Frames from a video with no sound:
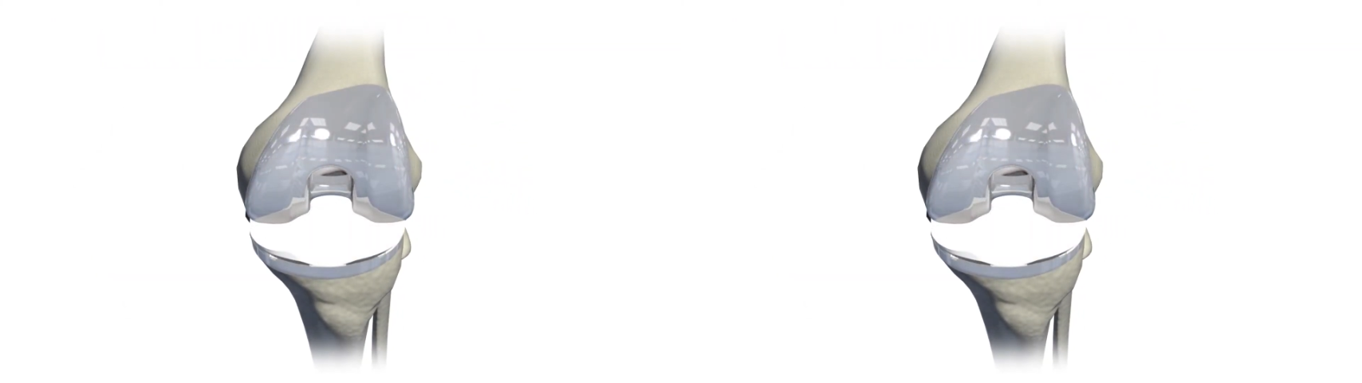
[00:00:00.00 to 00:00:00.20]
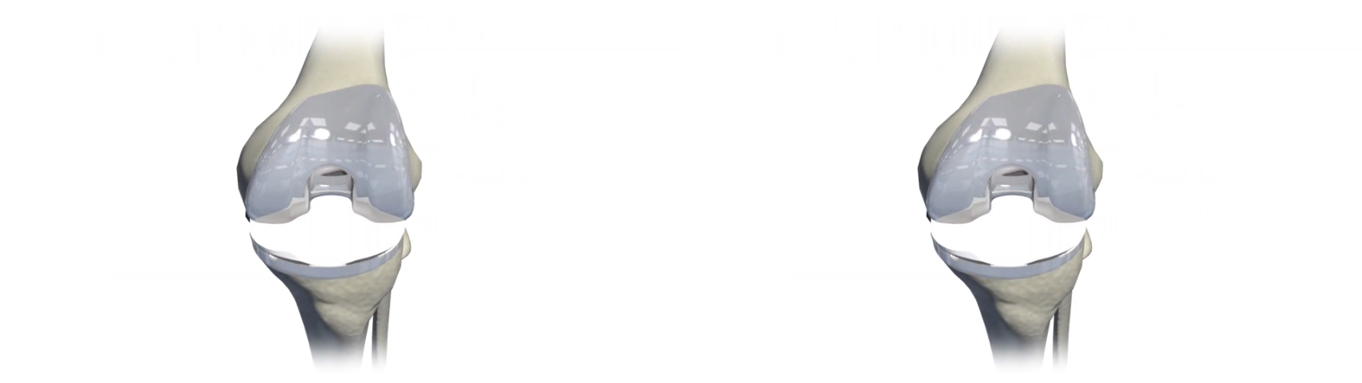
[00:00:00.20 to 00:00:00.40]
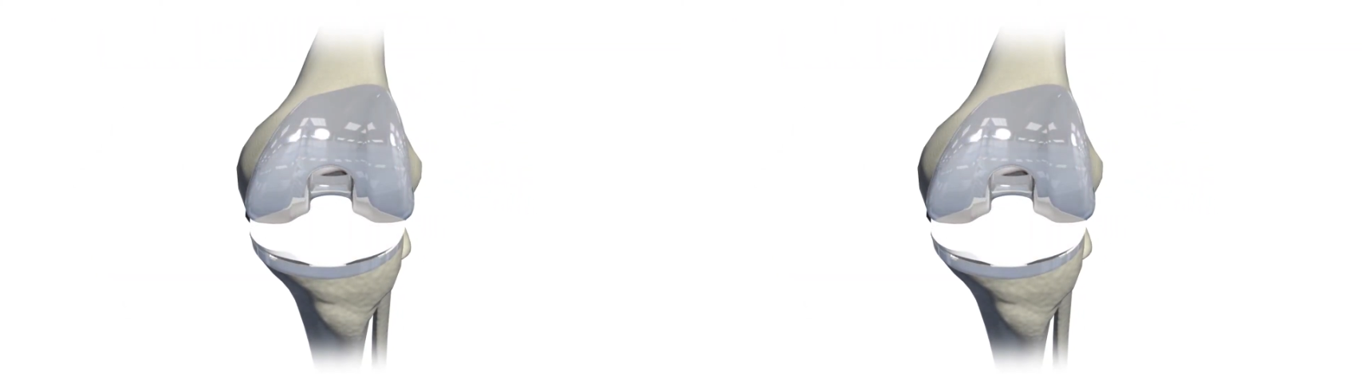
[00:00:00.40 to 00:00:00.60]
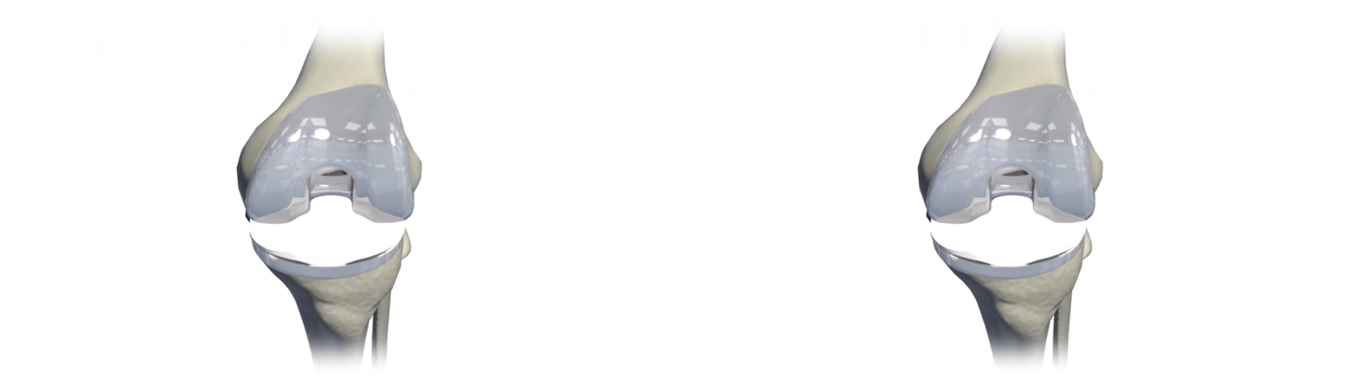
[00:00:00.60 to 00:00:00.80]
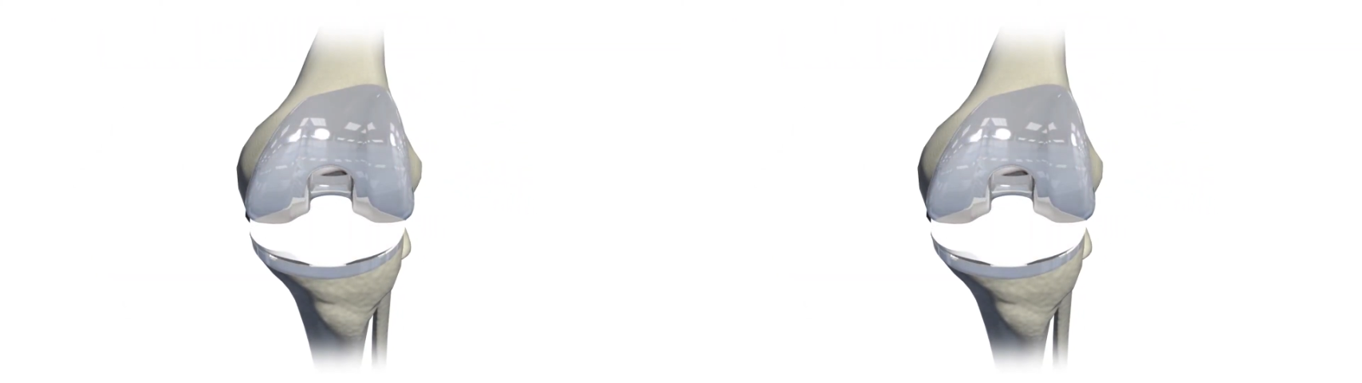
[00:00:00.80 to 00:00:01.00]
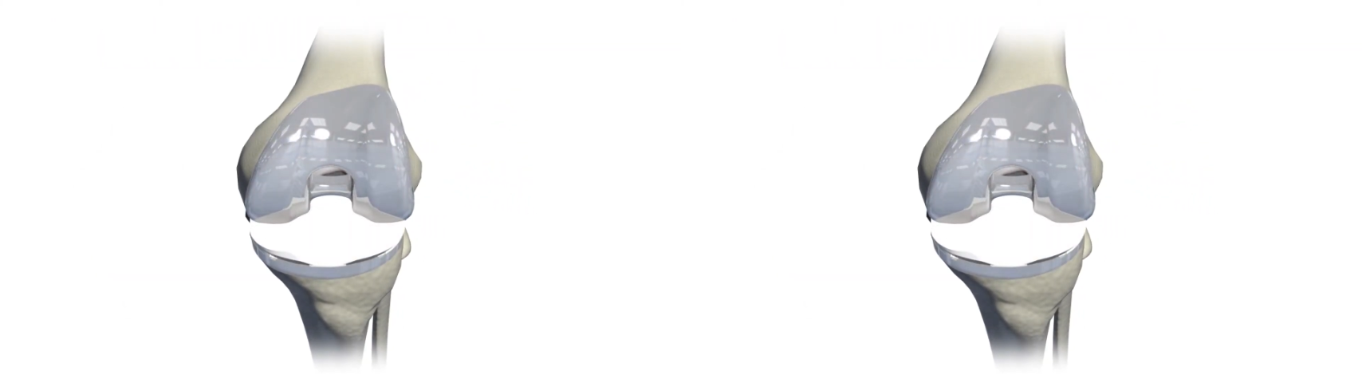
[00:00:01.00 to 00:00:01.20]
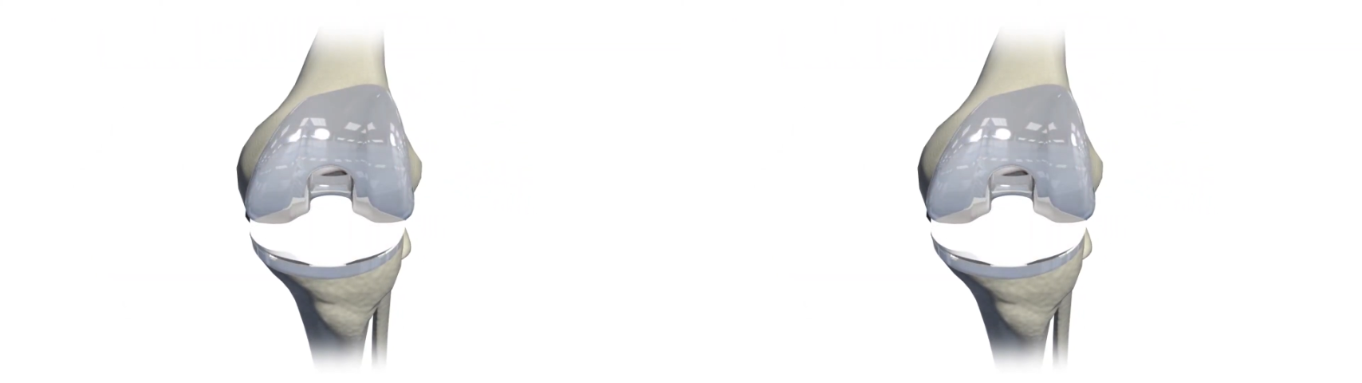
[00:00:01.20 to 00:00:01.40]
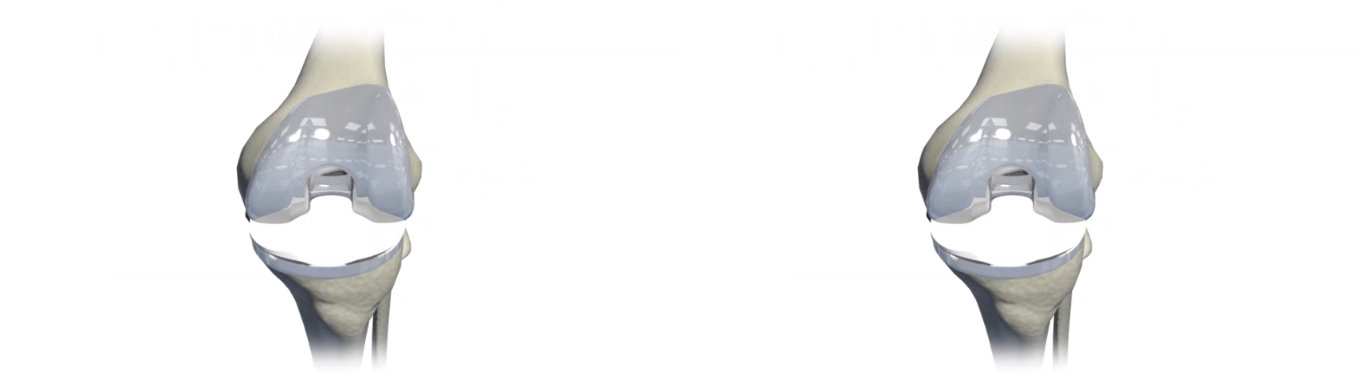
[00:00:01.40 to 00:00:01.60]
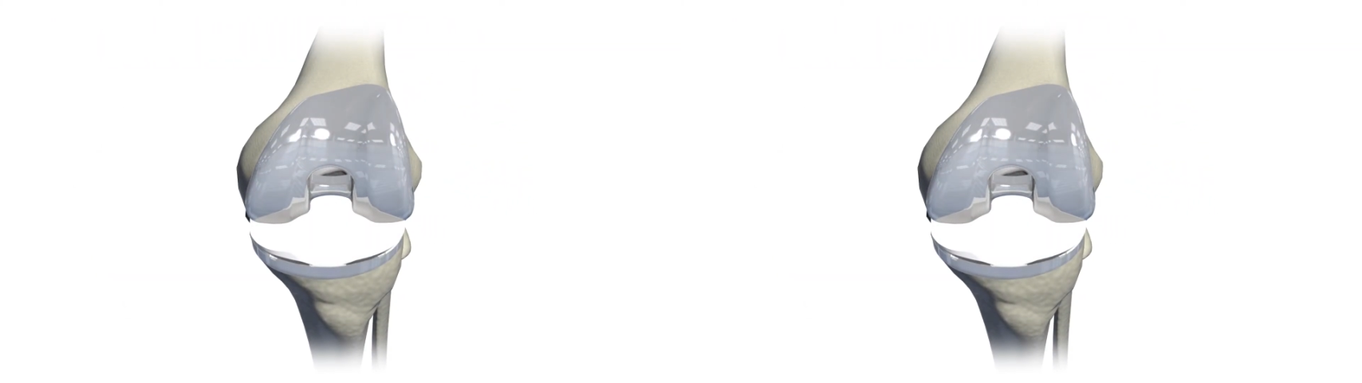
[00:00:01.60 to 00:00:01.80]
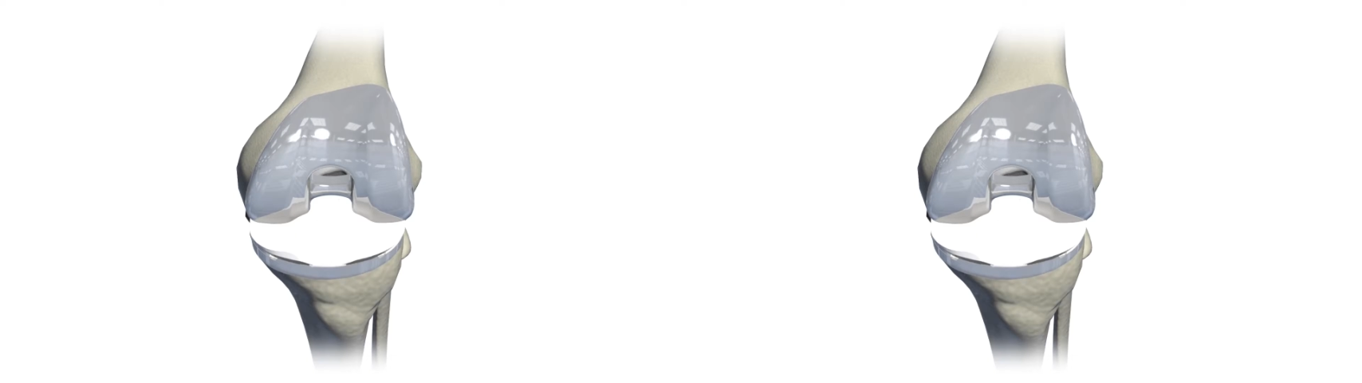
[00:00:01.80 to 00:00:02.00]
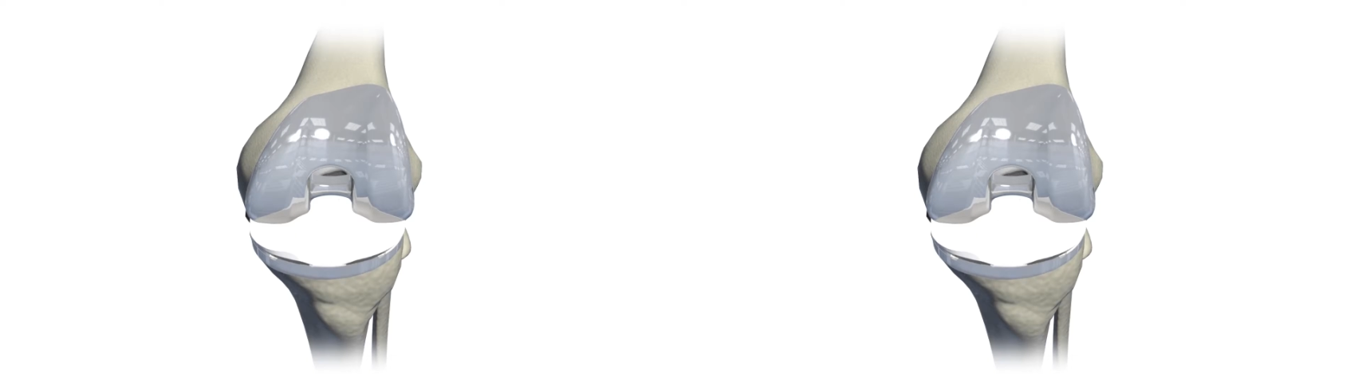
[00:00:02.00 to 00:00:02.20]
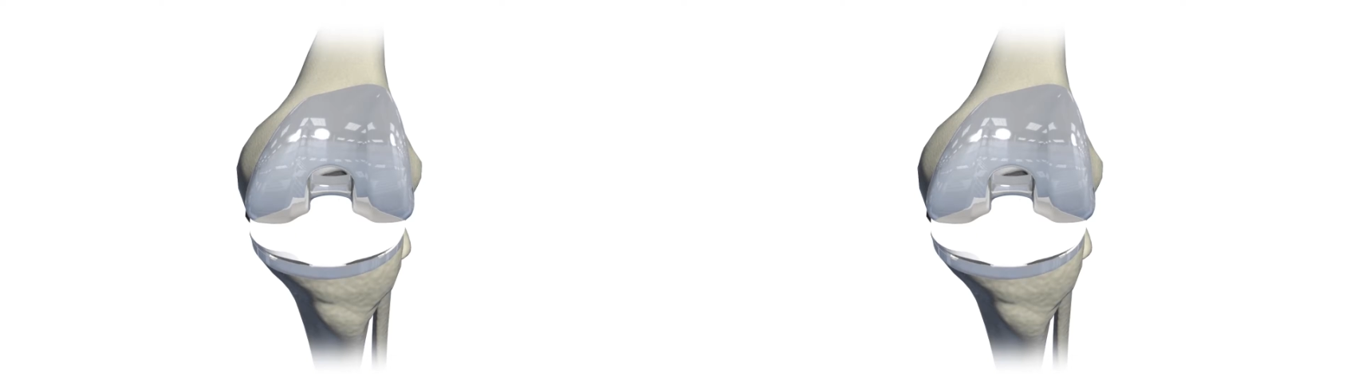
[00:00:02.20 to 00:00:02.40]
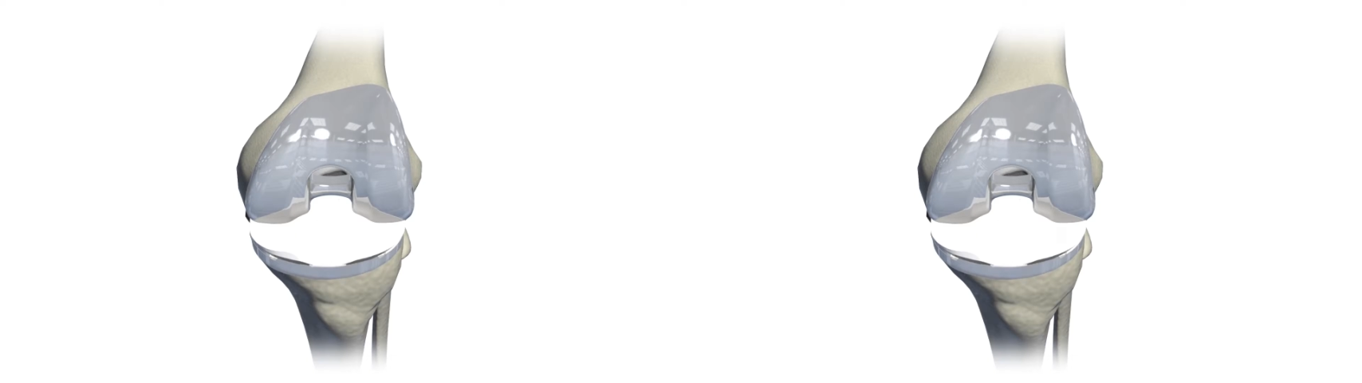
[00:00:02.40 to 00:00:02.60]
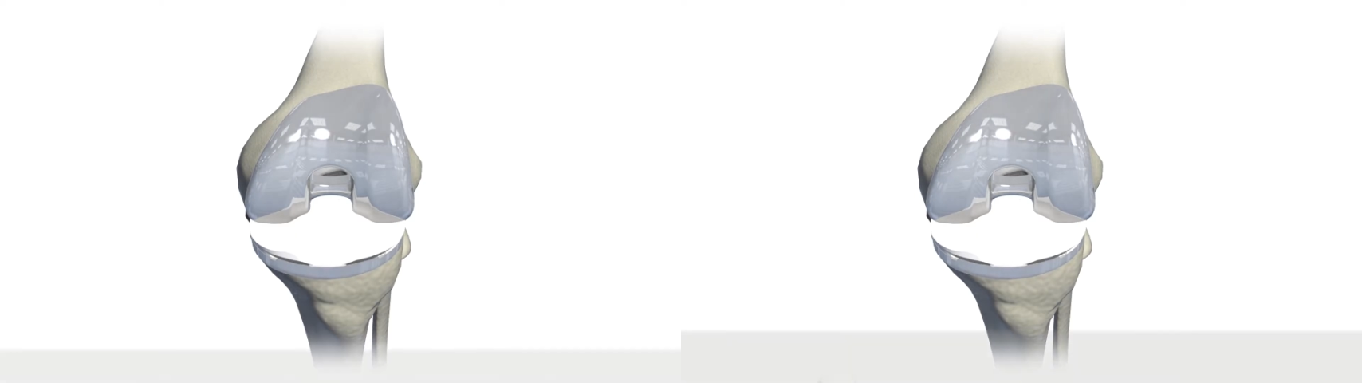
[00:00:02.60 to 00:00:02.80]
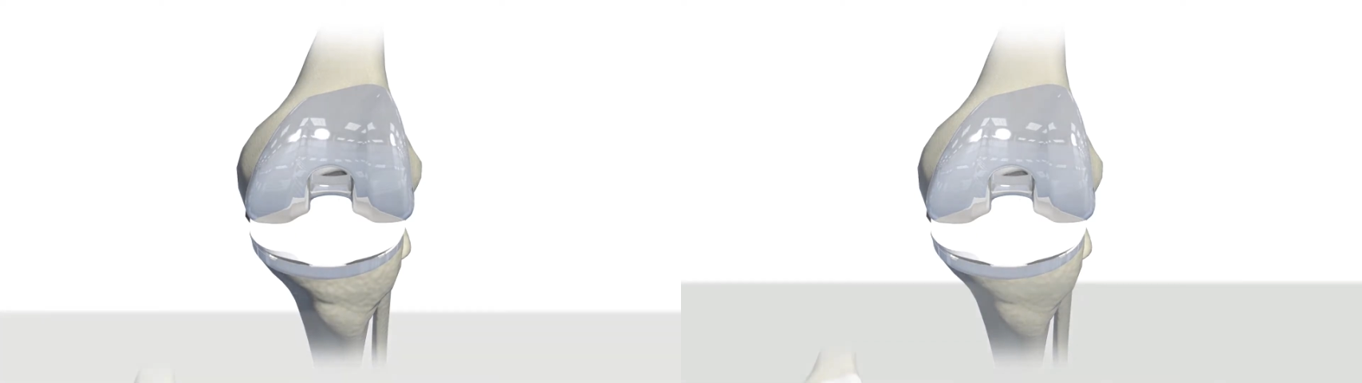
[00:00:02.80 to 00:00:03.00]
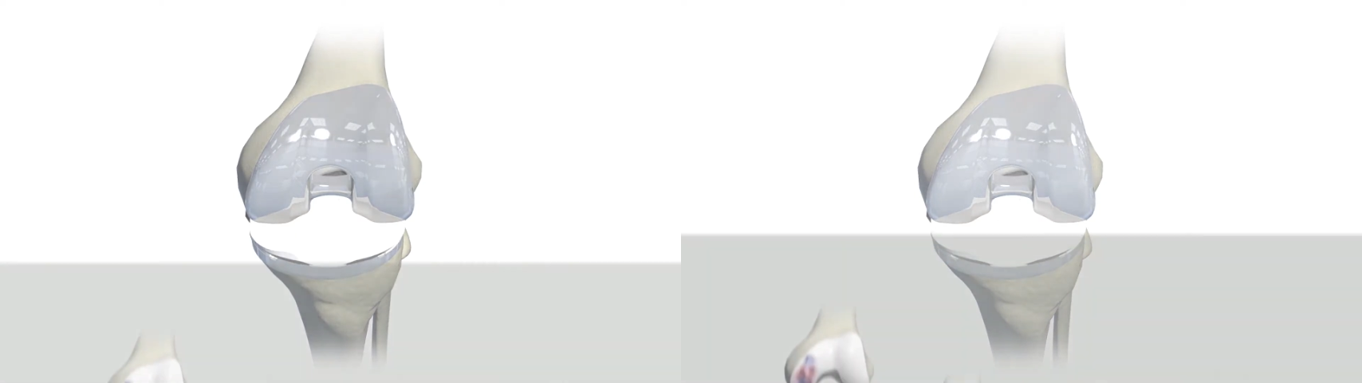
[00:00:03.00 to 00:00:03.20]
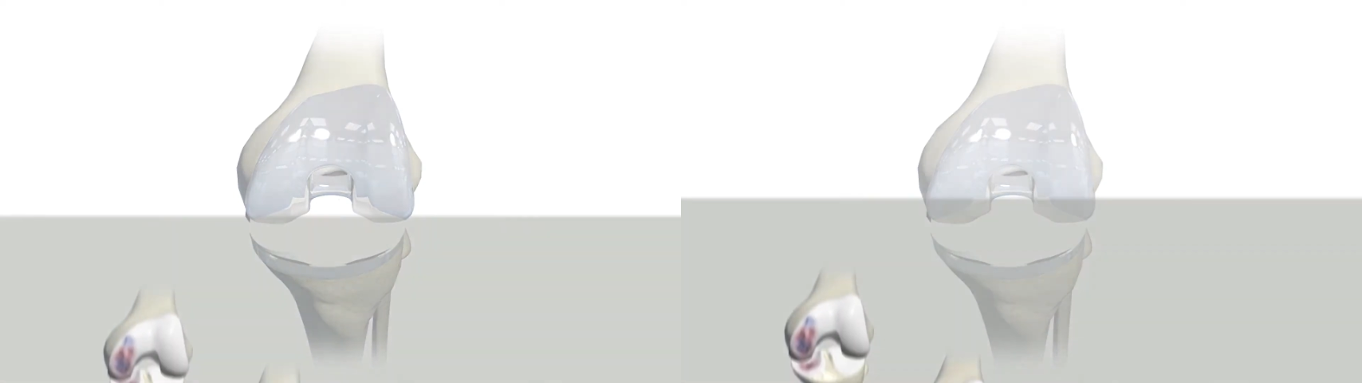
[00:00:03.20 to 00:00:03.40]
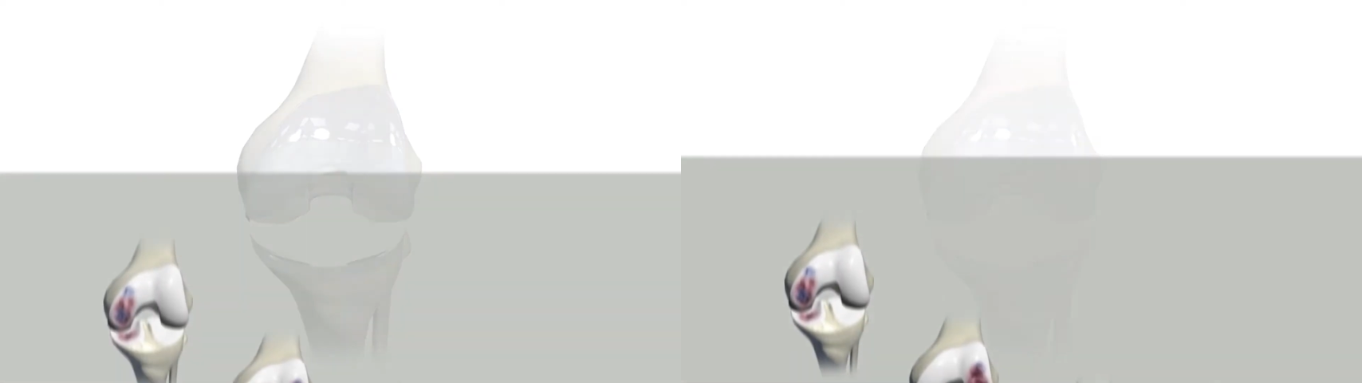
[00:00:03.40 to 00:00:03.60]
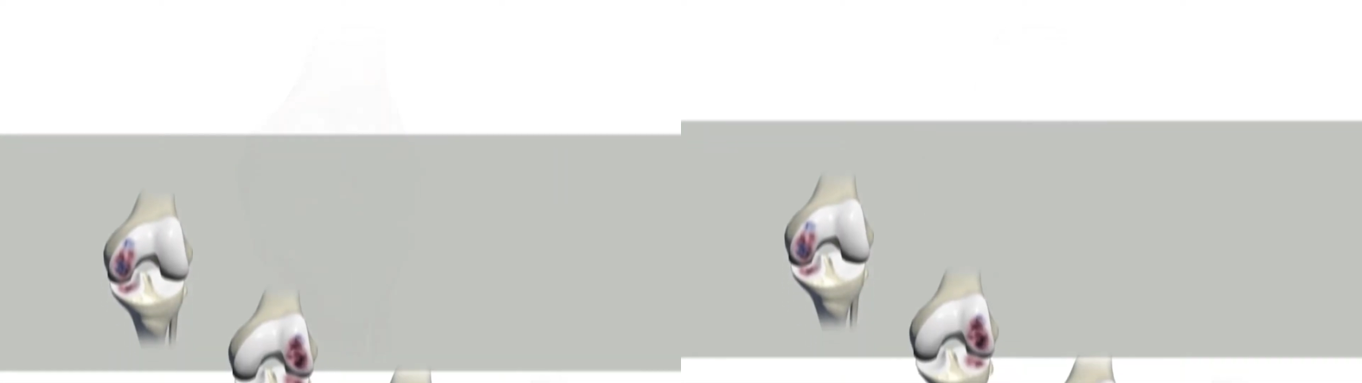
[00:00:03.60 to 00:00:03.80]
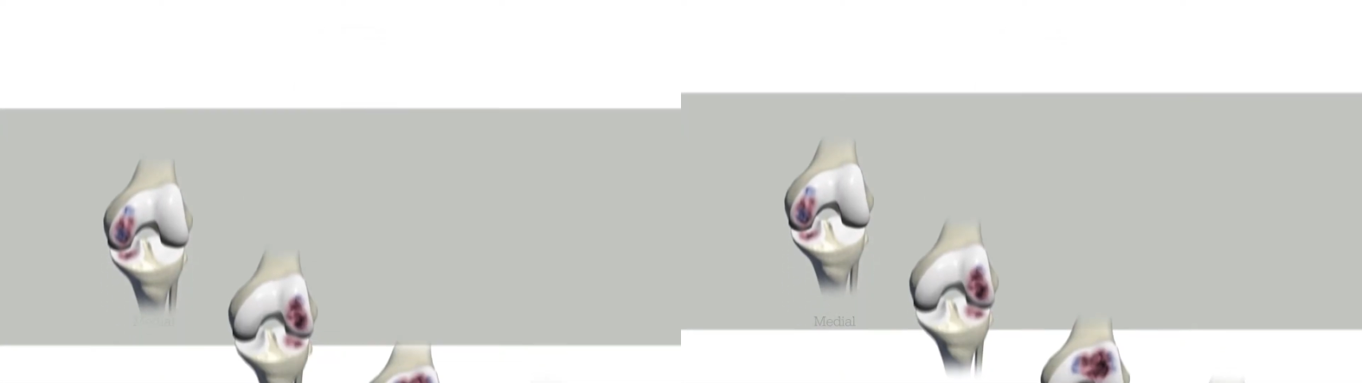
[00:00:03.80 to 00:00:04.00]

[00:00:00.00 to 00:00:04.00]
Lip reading: (no speaker visible)